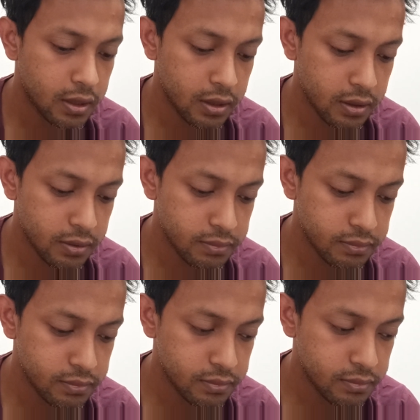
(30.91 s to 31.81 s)
um,
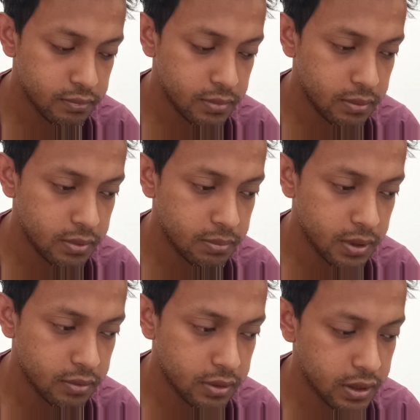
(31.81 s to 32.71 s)
maybe
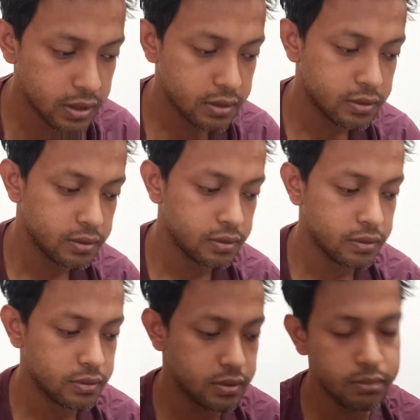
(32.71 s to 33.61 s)
about like
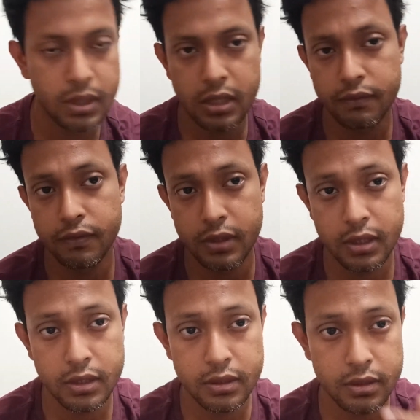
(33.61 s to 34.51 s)
some make it for like